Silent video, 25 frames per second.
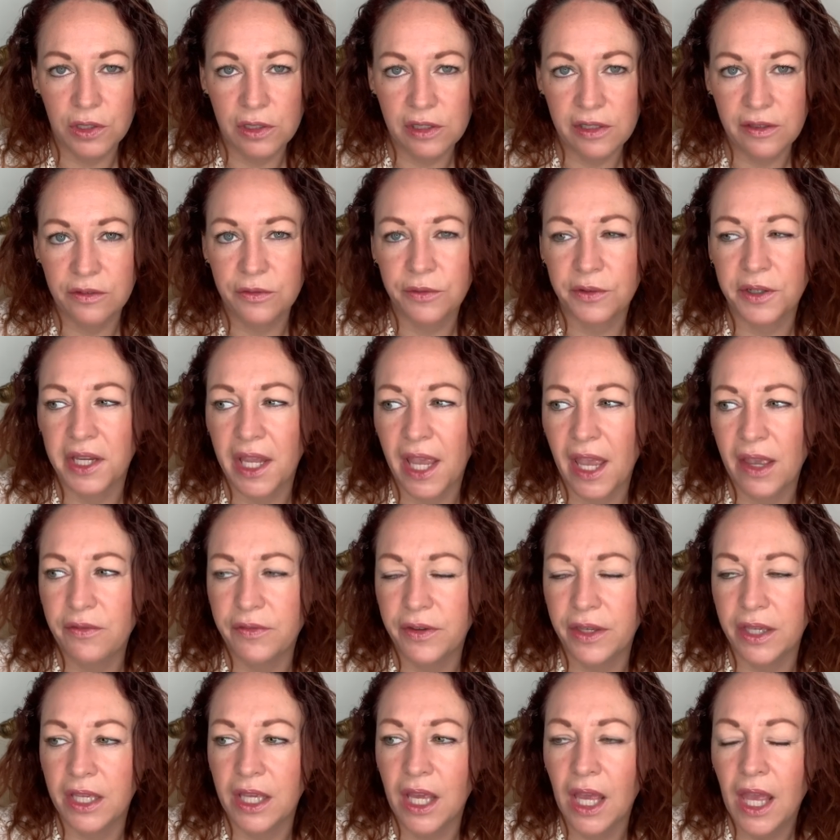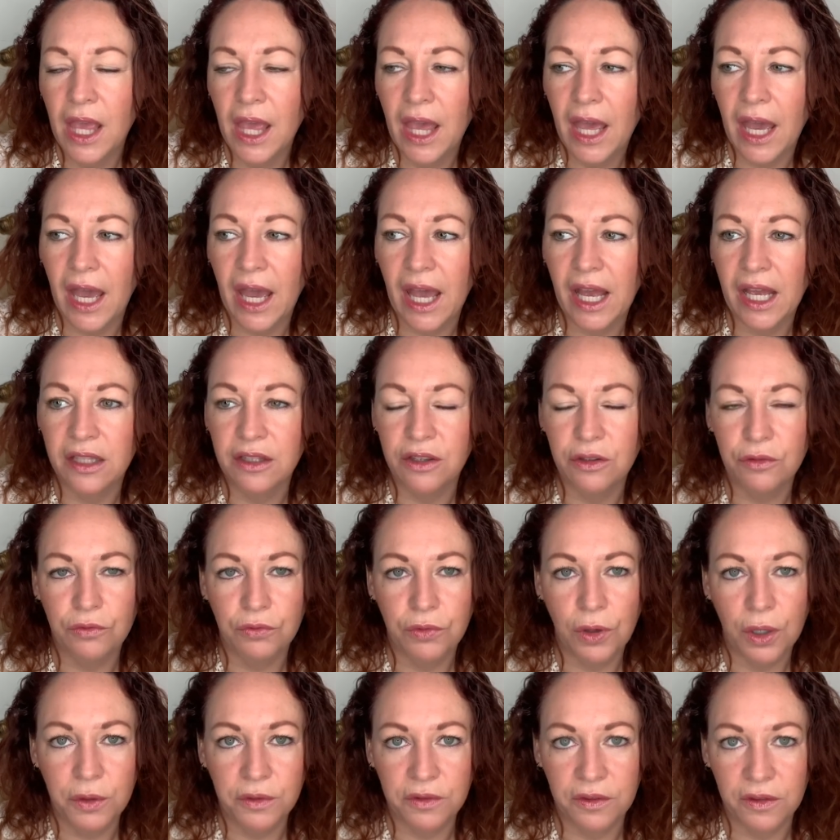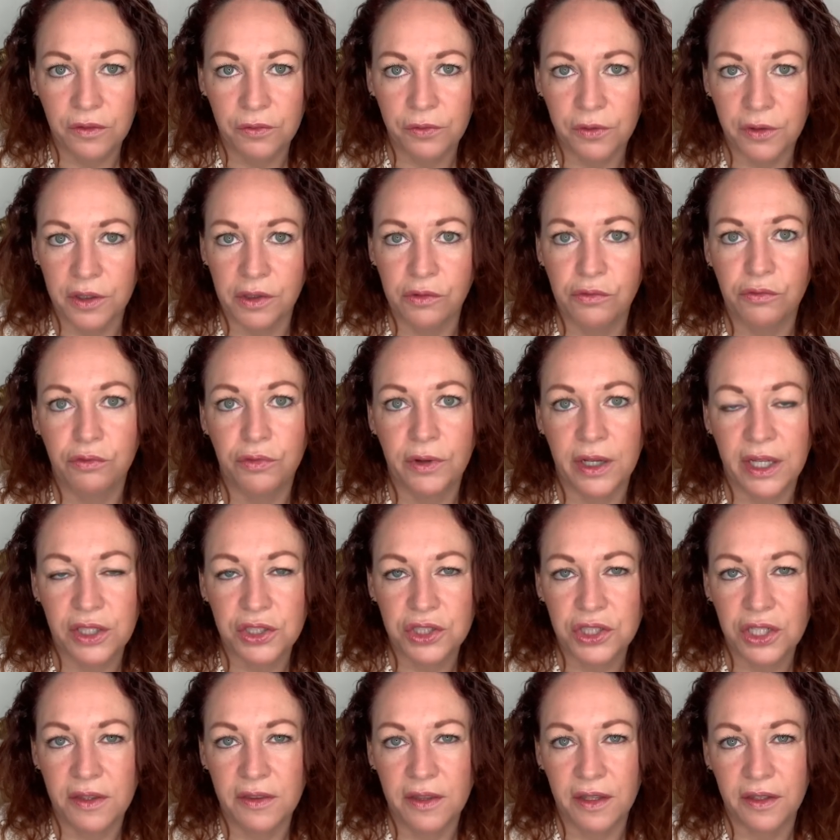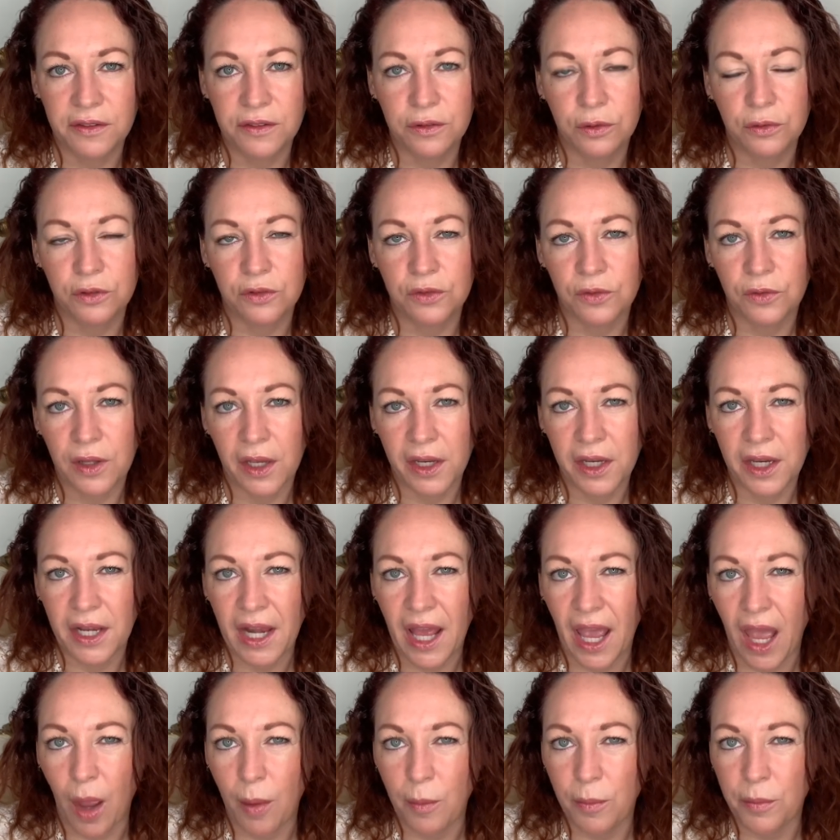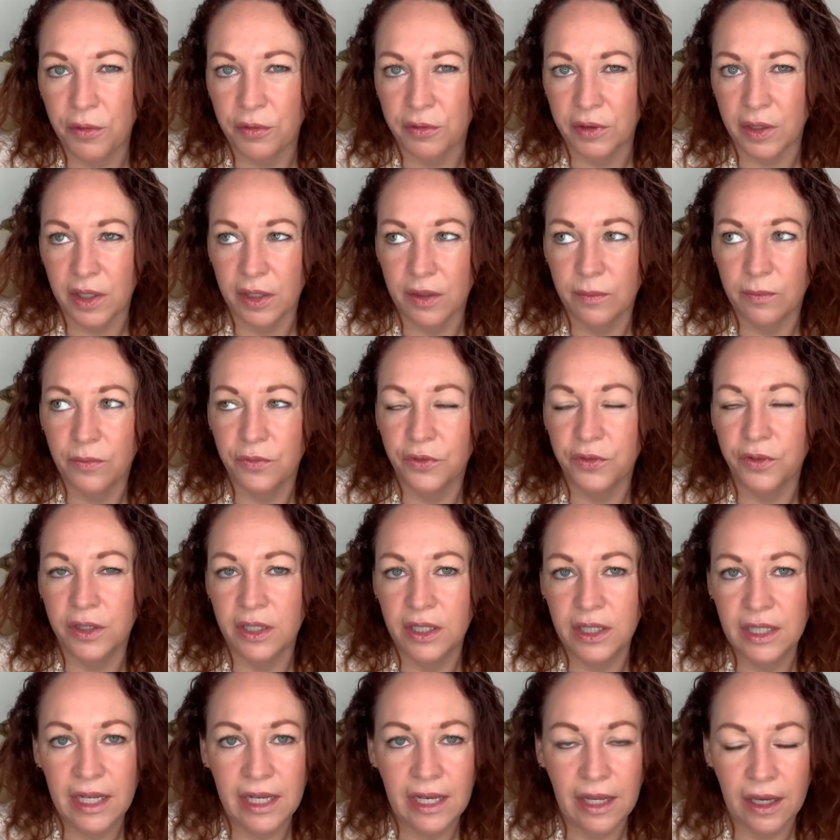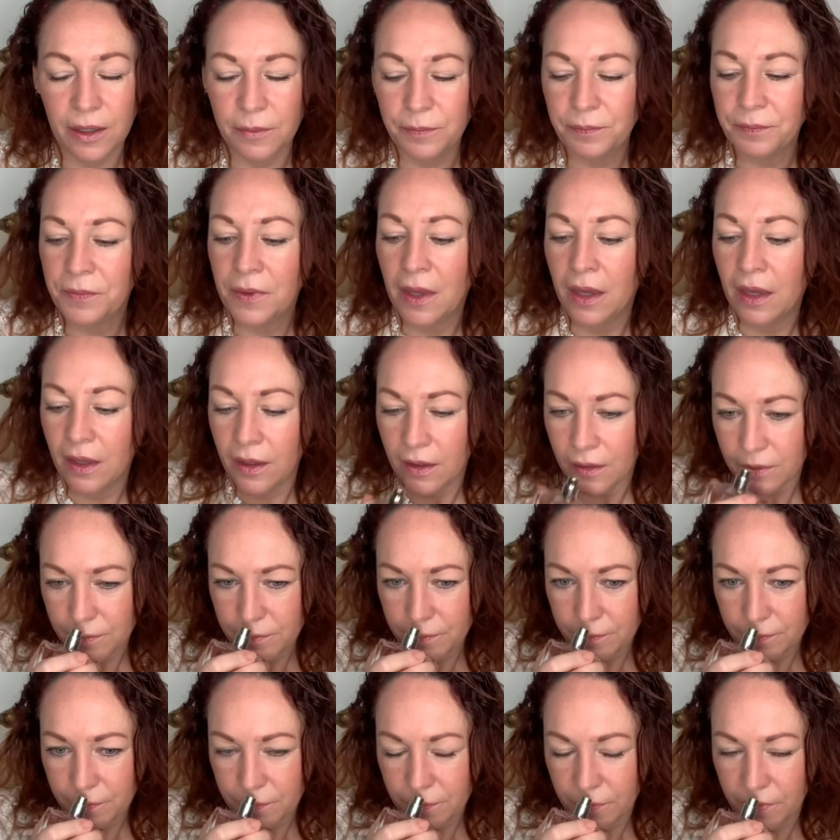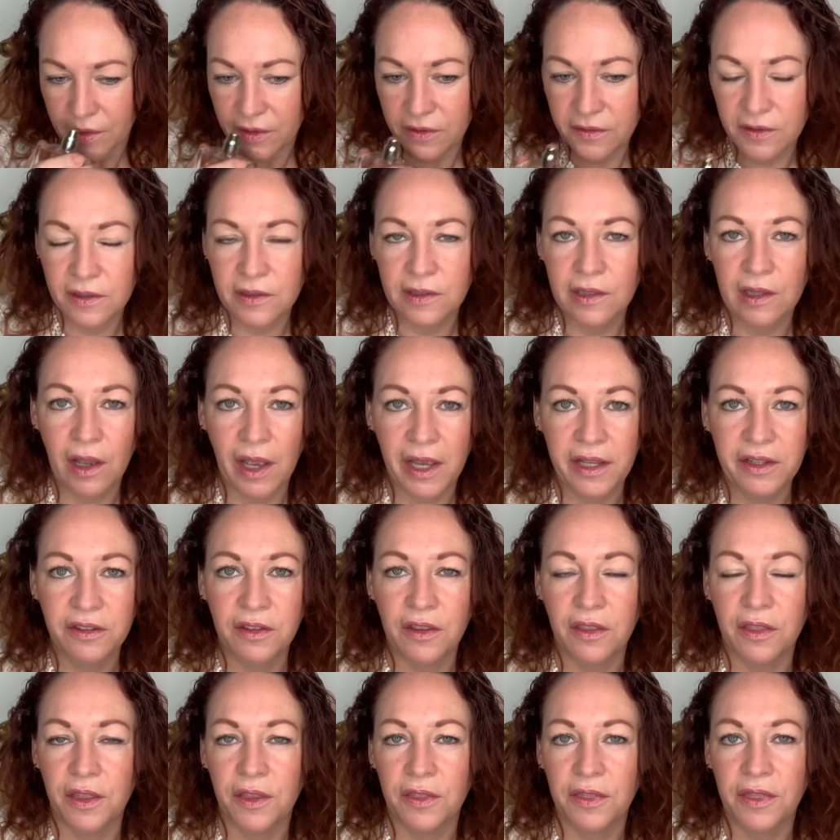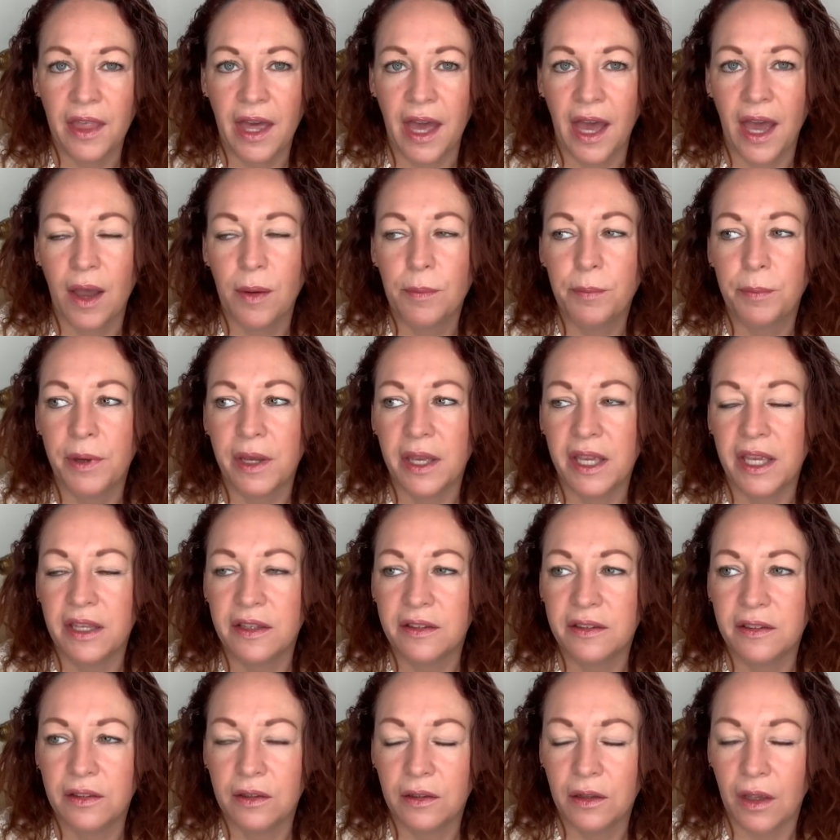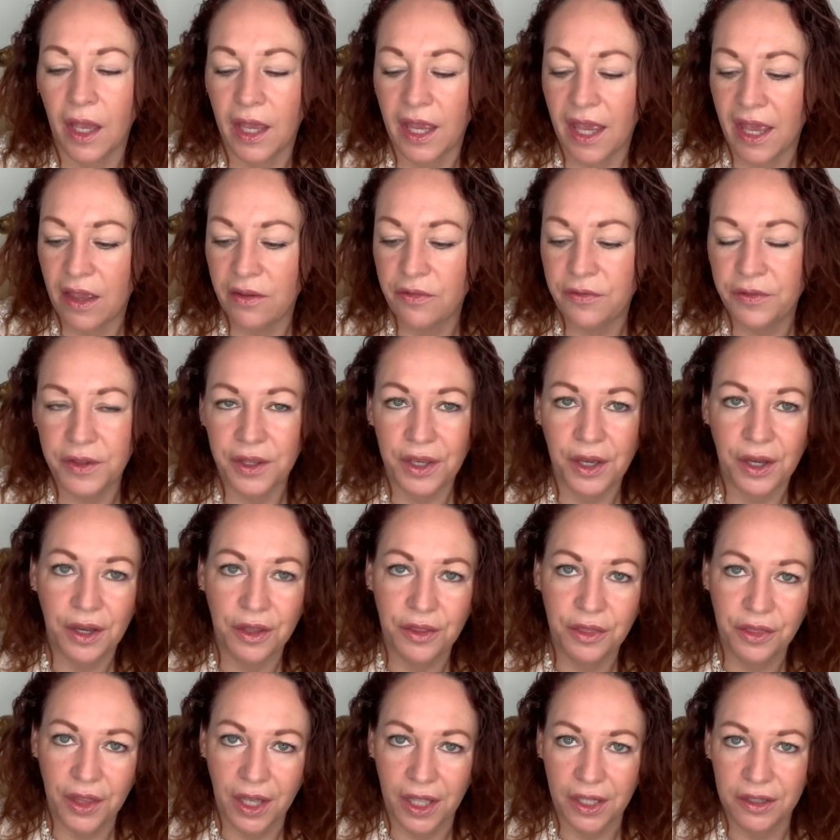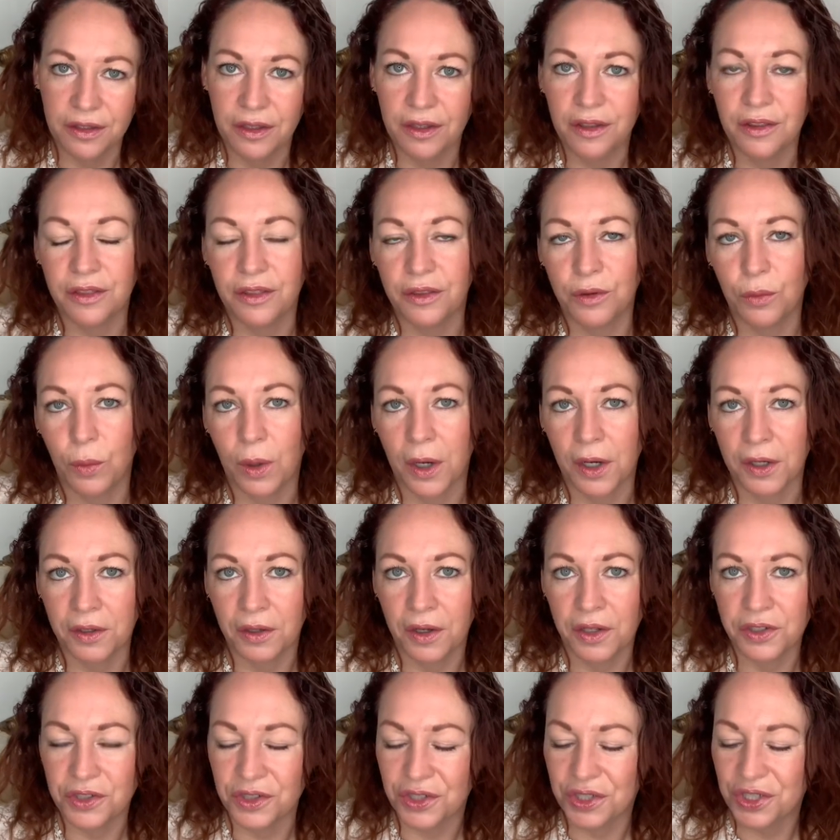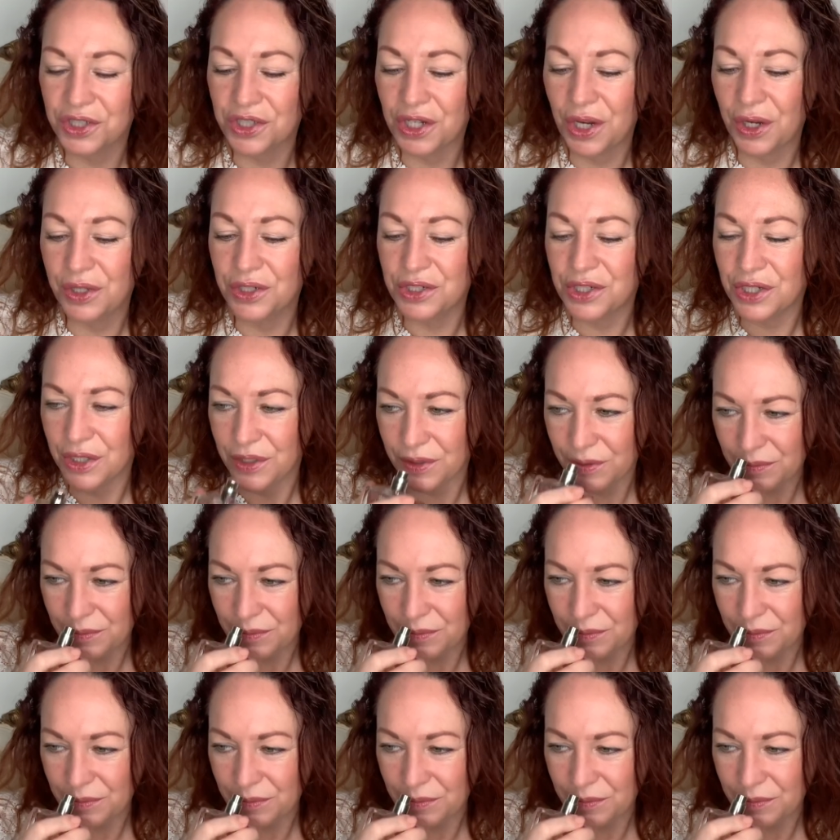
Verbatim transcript: is very heavy and the rose is very rich and there's sort of like an ambery vanilla. This is lighter than that, but it's heavier than the one I just showed you.